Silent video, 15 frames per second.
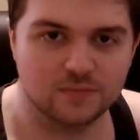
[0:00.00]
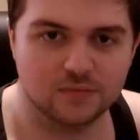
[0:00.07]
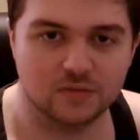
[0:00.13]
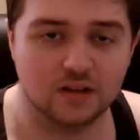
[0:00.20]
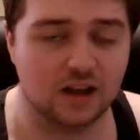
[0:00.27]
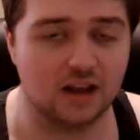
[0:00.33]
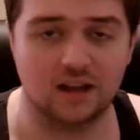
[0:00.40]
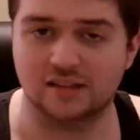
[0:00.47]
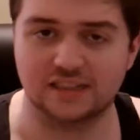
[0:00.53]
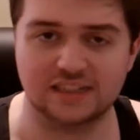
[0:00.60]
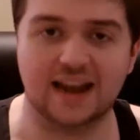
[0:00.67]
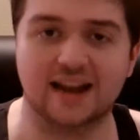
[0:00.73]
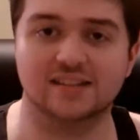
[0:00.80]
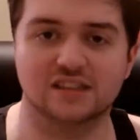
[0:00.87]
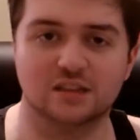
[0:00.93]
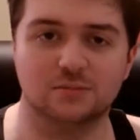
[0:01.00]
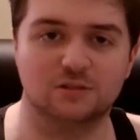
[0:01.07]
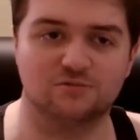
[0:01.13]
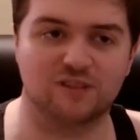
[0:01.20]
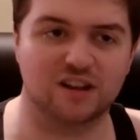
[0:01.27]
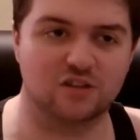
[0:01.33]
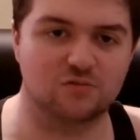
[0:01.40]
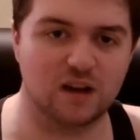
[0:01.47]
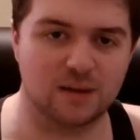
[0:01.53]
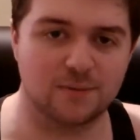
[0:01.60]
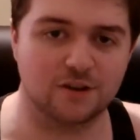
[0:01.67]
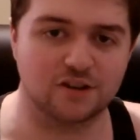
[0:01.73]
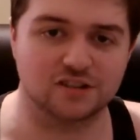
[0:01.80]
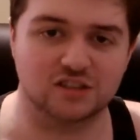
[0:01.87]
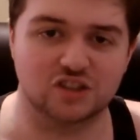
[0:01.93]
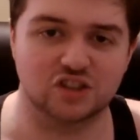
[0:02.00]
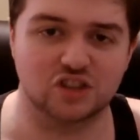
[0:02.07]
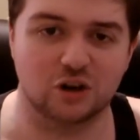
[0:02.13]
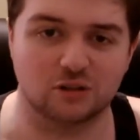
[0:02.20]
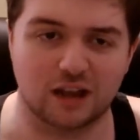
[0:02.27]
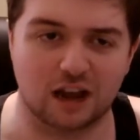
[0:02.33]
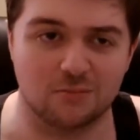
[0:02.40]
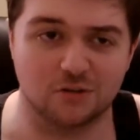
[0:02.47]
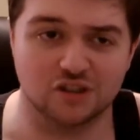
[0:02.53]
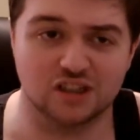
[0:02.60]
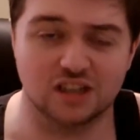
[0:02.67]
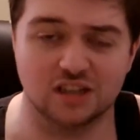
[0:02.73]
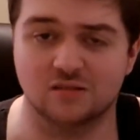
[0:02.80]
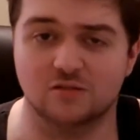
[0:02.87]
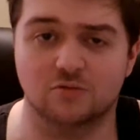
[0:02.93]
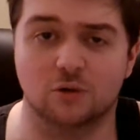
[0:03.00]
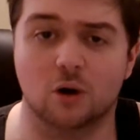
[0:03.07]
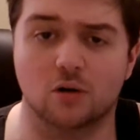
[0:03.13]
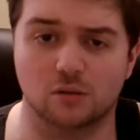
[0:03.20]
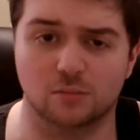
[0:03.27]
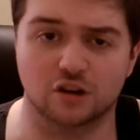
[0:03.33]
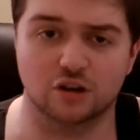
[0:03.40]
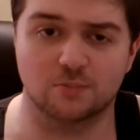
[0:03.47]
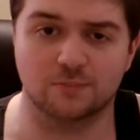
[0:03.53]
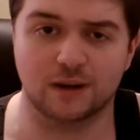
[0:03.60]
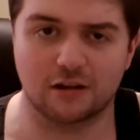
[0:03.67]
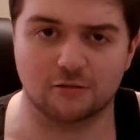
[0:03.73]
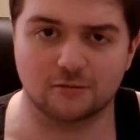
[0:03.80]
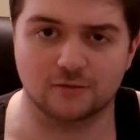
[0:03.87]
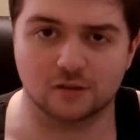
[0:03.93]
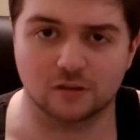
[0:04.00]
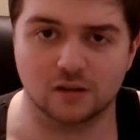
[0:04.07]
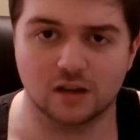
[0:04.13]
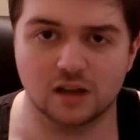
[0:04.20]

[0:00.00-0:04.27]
attacked them and ran away because it showed how much he'd grown and become powerful.